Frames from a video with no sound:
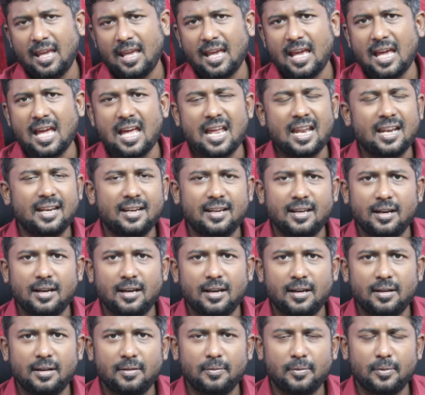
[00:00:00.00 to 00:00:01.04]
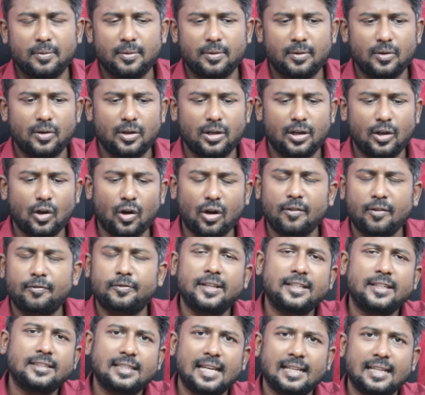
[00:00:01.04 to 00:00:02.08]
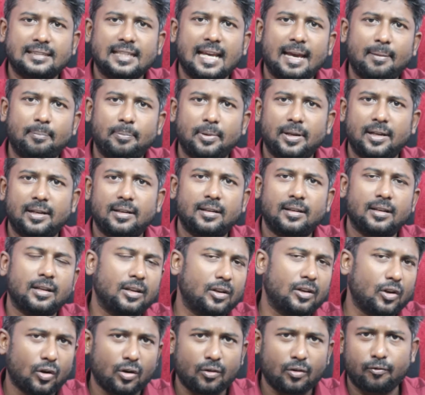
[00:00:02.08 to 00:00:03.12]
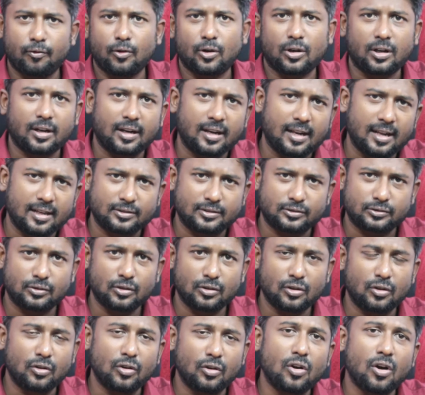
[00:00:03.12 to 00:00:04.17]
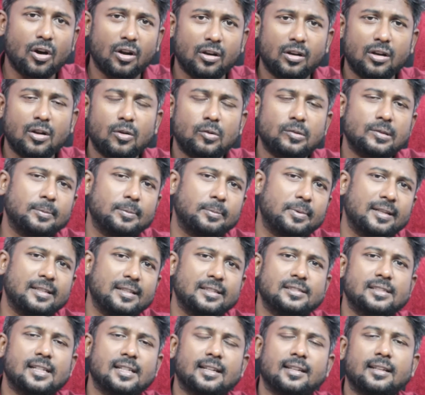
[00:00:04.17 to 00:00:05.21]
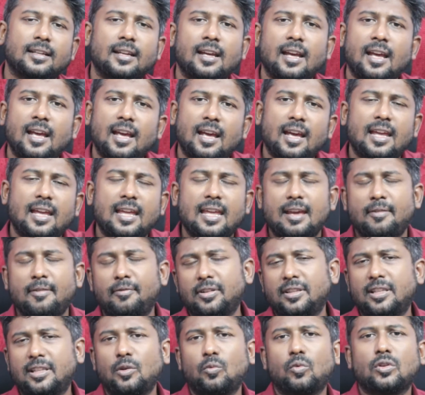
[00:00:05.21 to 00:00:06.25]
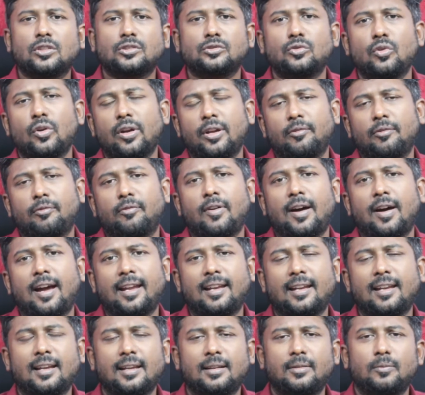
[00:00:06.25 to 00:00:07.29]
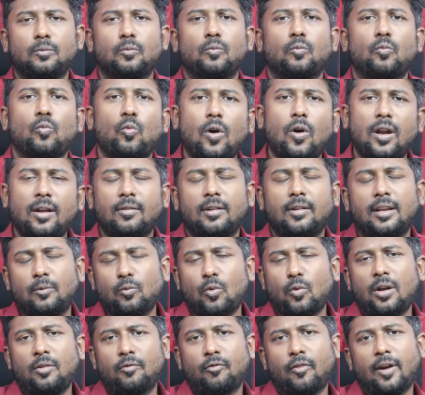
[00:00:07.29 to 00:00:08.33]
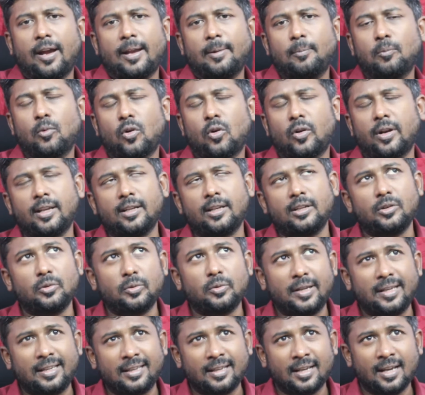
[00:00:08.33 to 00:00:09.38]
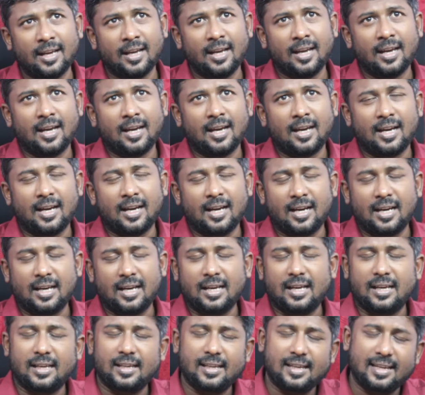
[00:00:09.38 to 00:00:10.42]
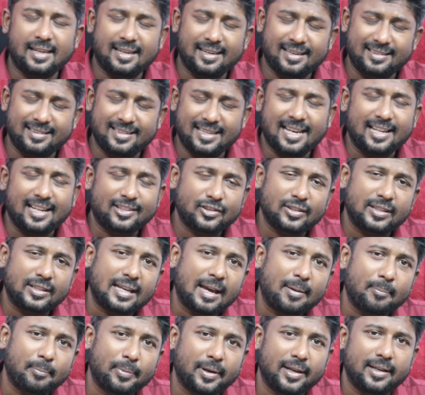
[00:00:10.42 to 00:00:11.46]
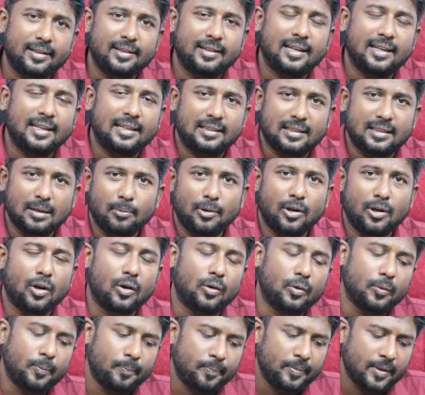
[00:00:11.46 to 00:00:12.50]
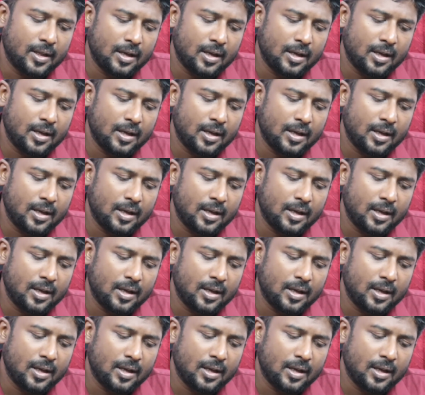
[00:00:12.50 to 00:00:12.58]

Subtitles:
And a lot of things has happened, a lot of water has gone down the bridge, and everything was going fine. And one fine morning during the election campaign in Tamil Nadu,